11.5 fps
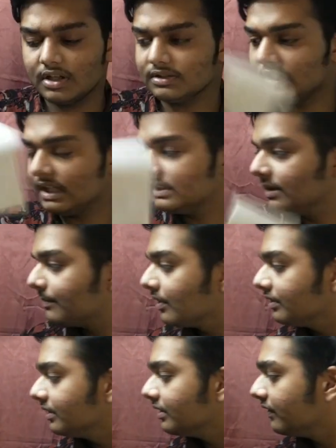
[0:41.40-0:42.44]
Yeah, standard
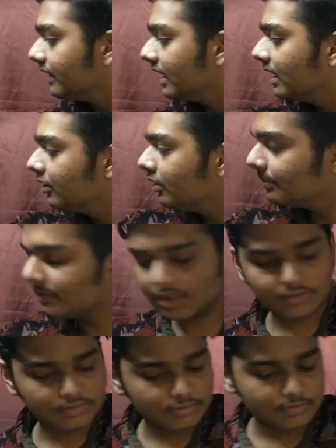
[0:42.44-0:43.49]
process of Airdopes,
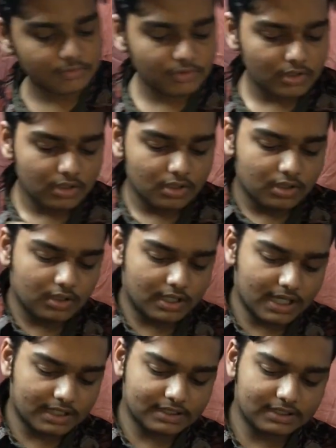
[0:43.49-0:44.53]
how to
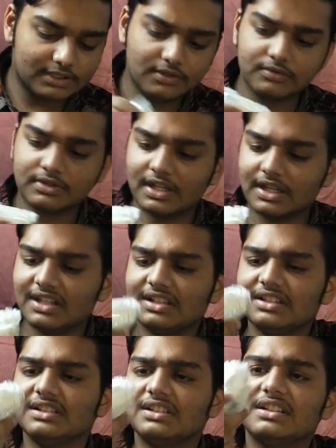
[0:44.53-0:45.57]
react and use, and